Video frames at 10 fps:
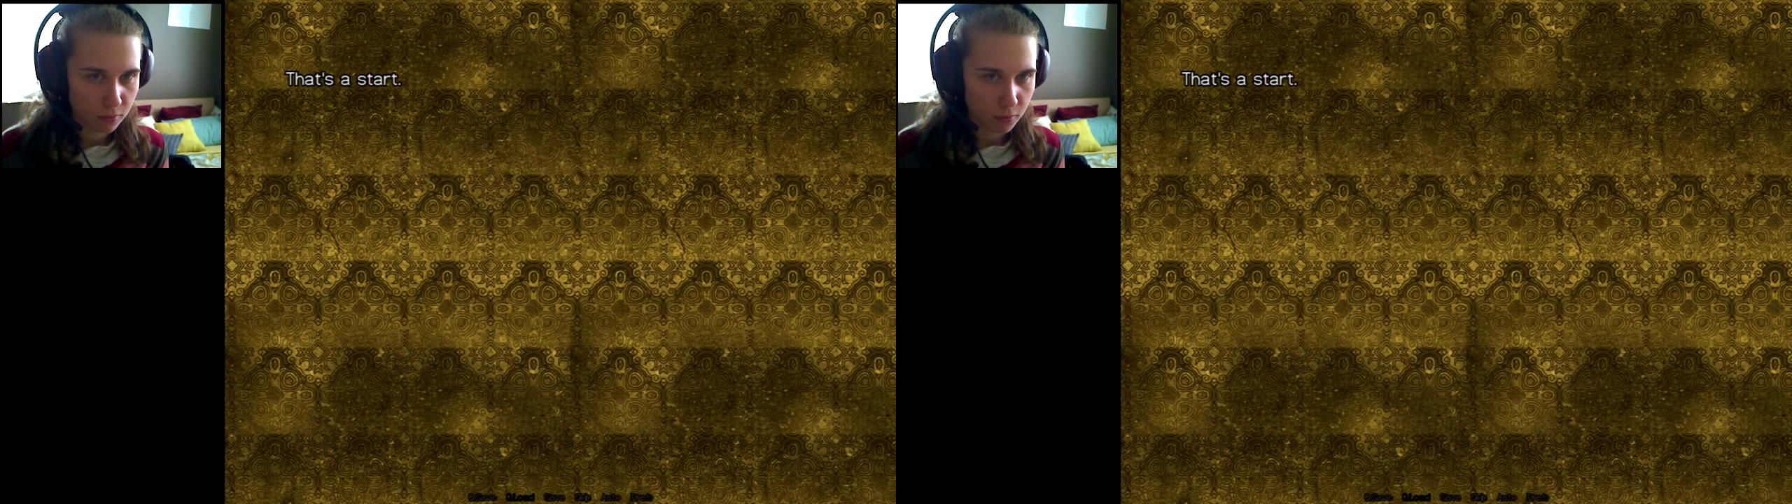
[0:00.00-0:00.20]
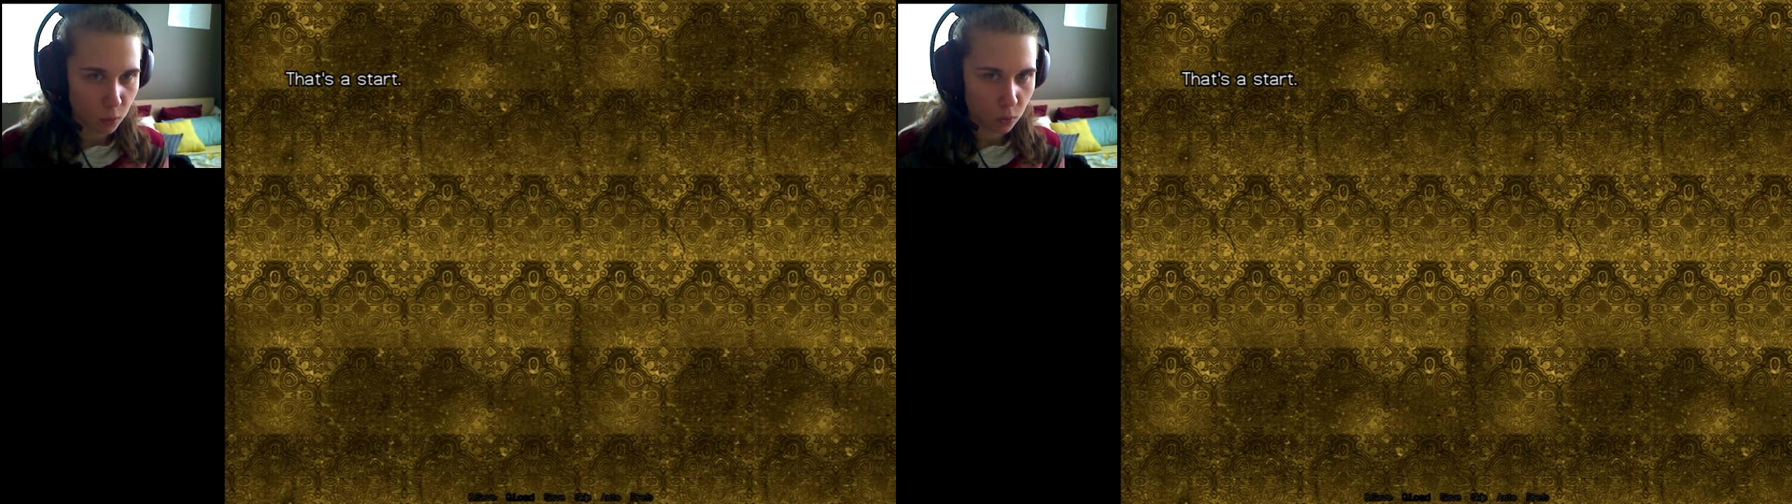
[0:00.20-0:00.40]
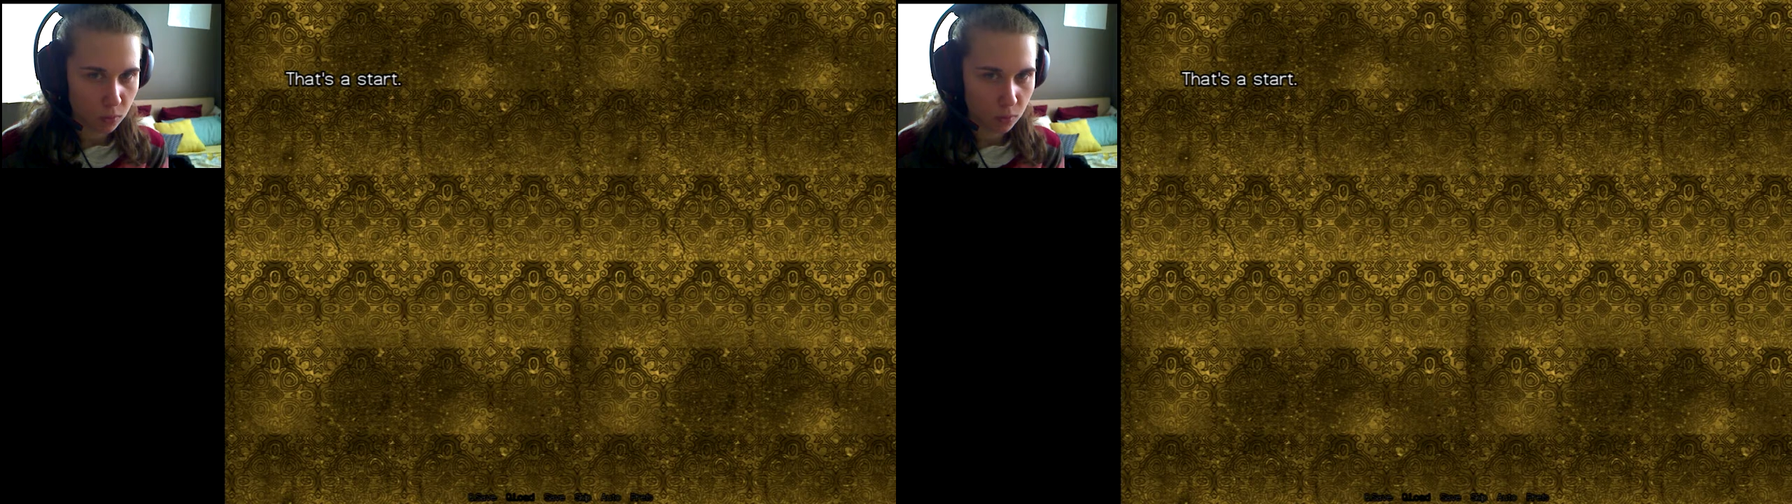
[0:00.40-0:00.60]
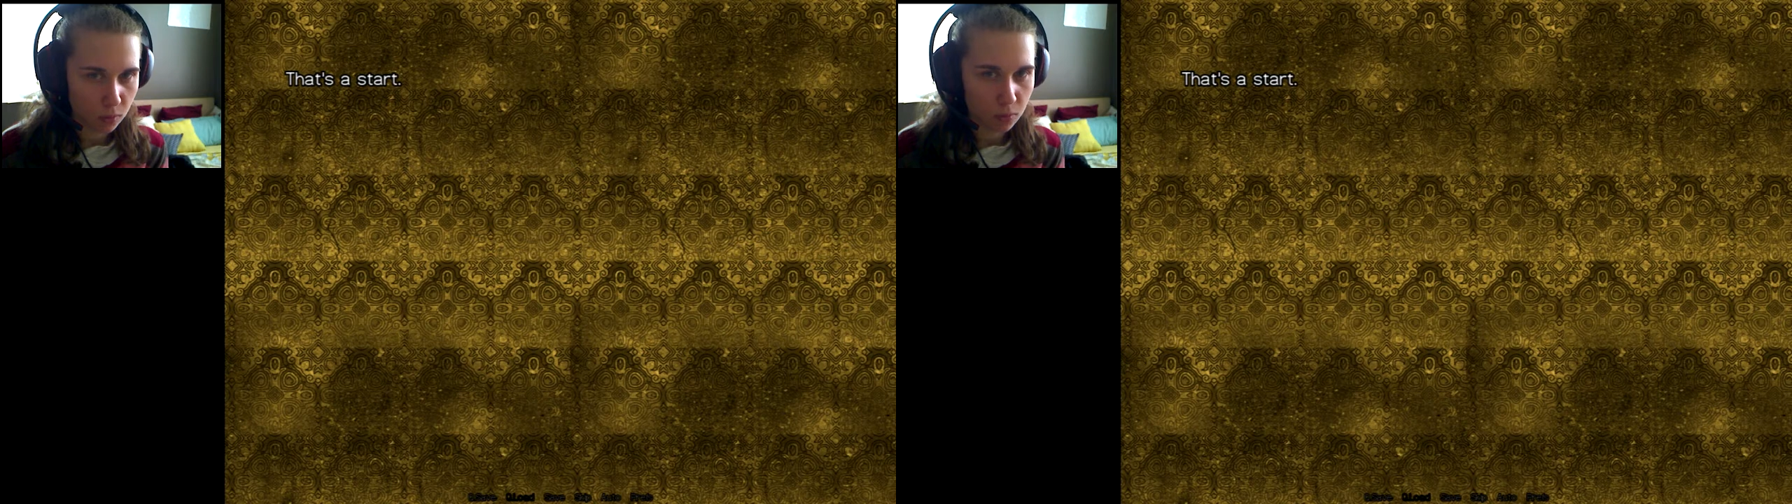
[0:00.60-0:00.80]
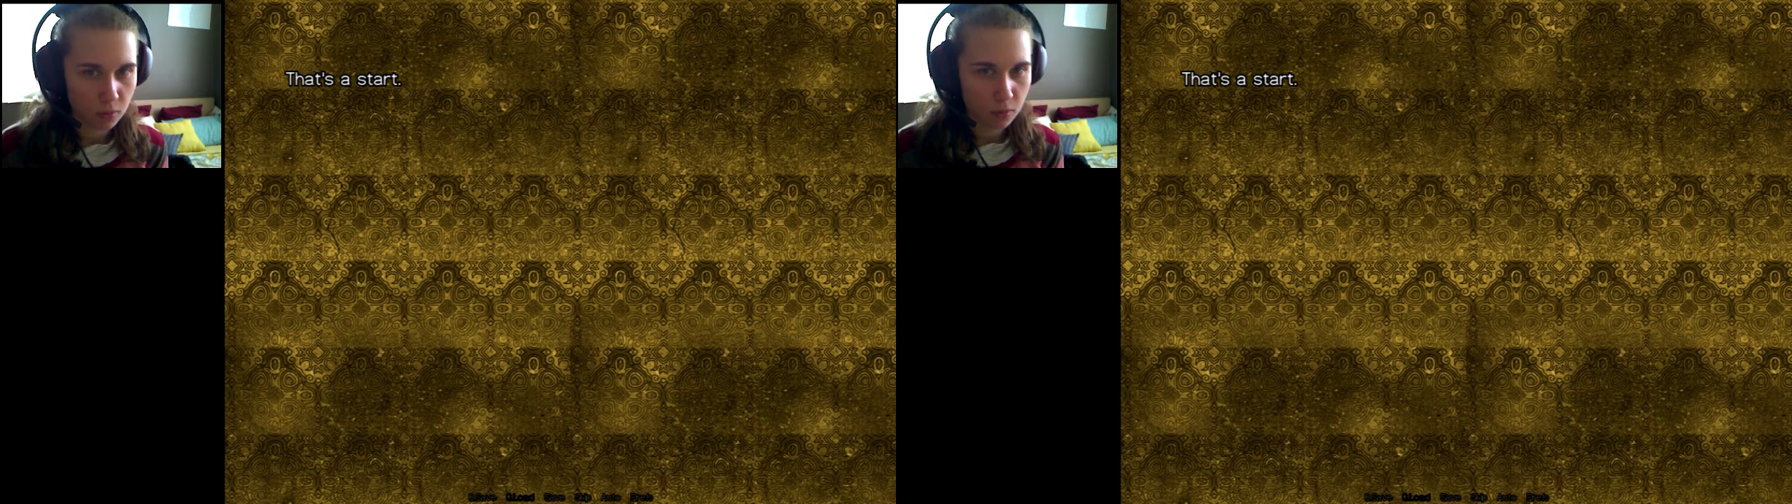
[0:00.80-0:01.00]
Ooh.
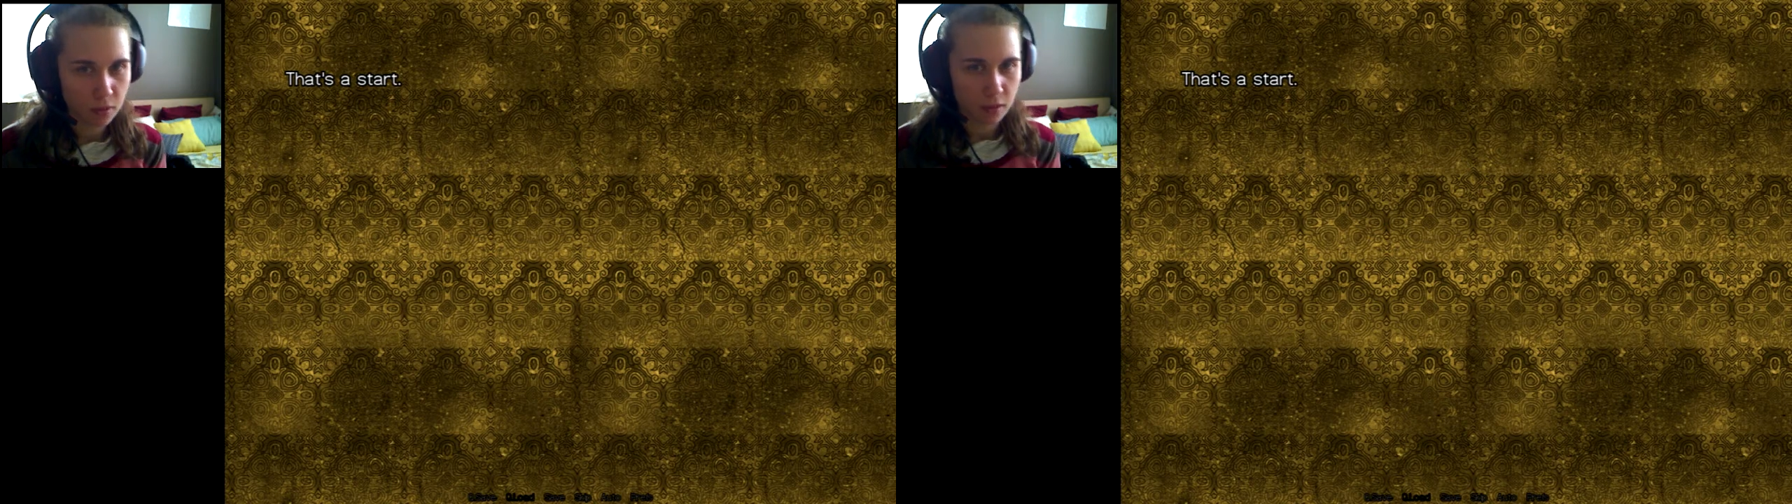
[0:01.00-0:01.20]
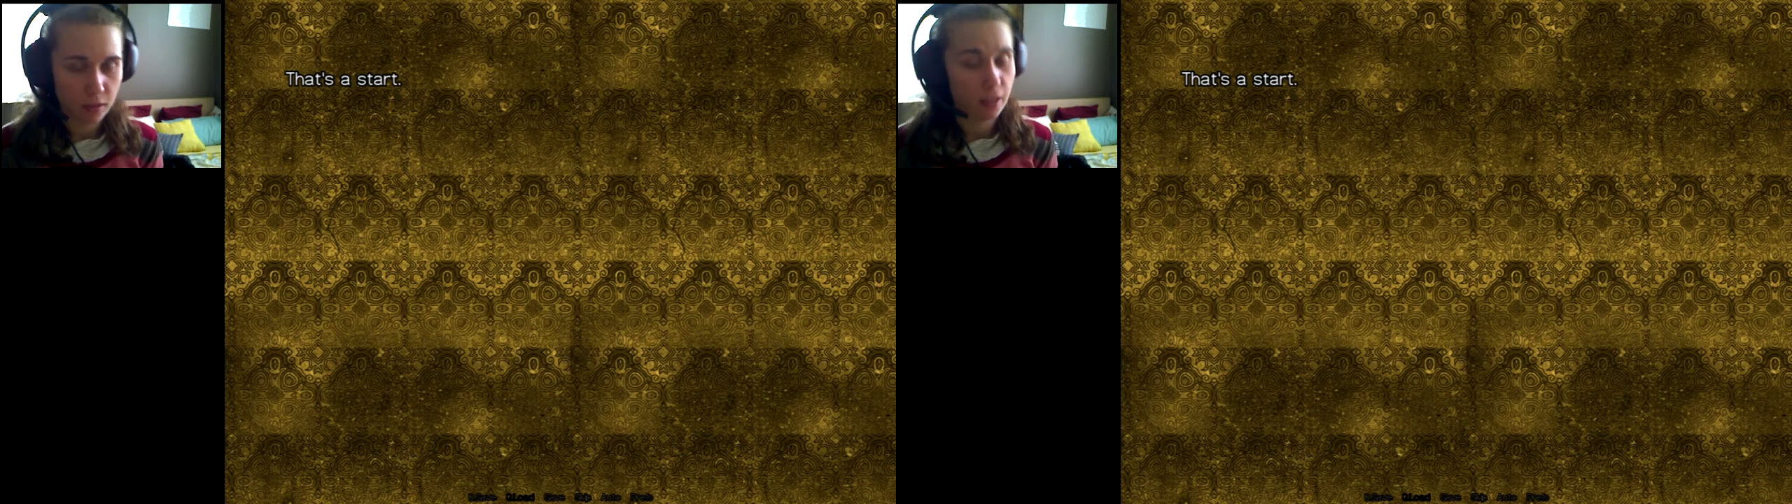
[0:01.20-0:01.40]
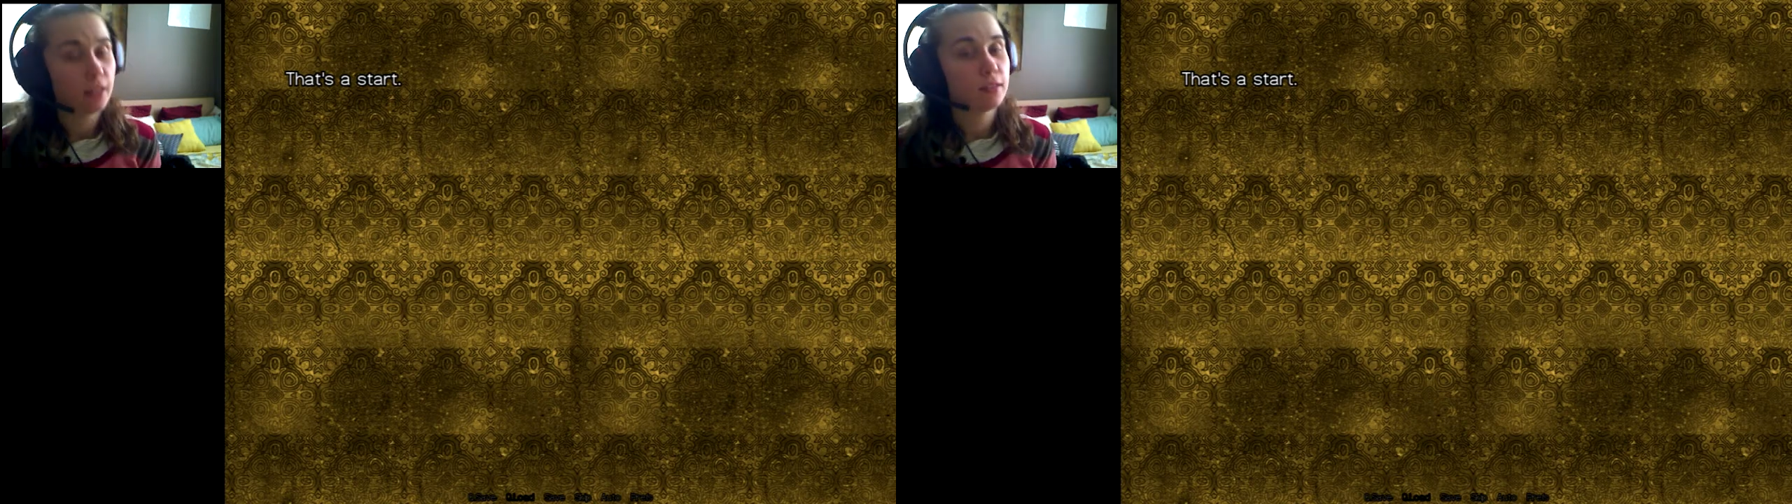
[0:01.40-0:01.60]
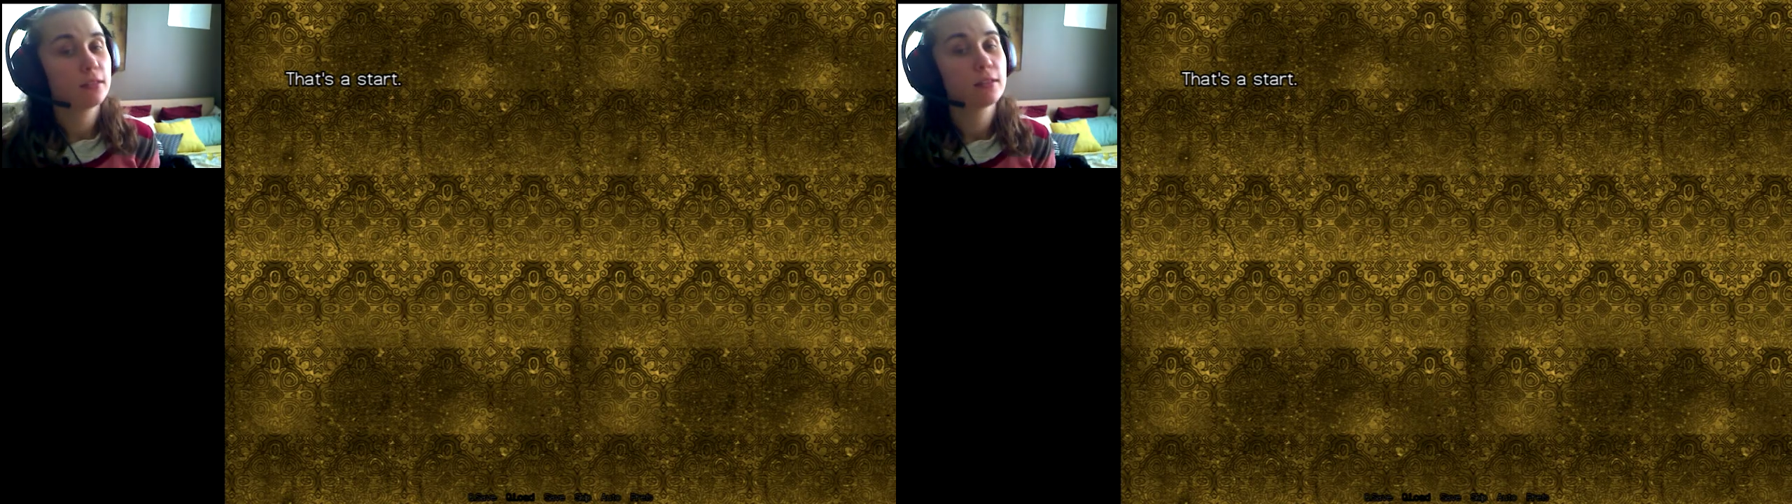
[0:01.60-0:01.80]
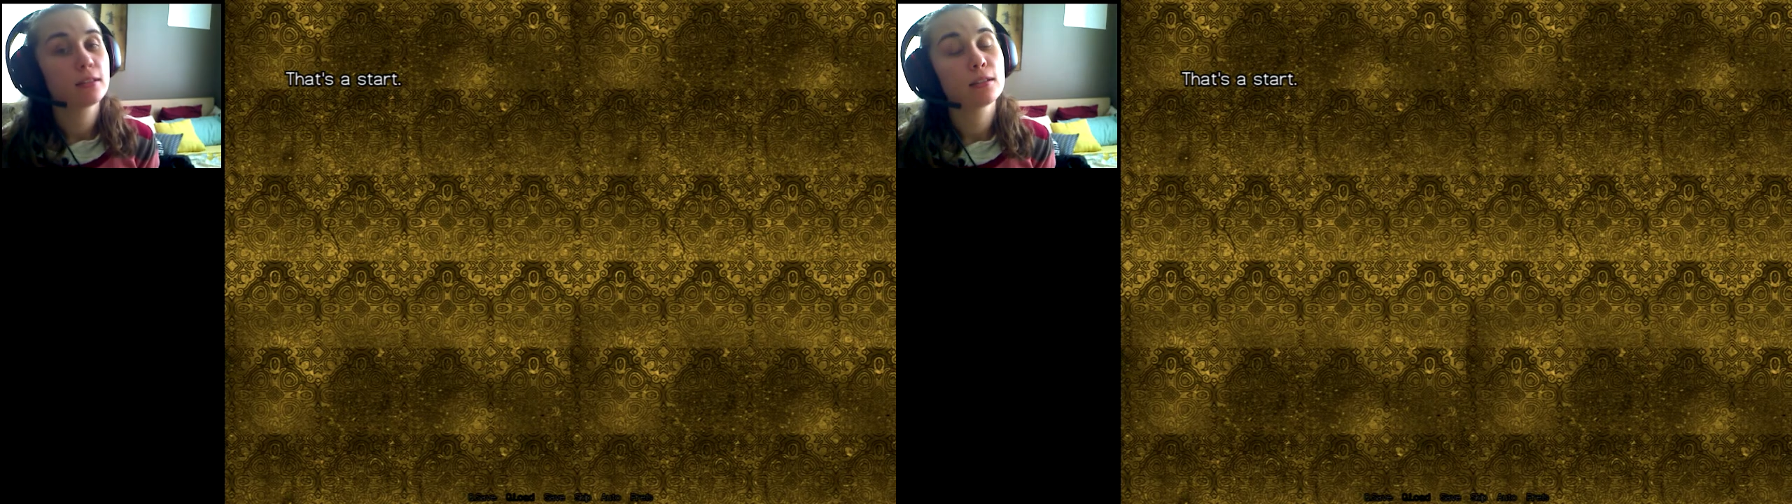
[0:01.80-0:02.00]
That's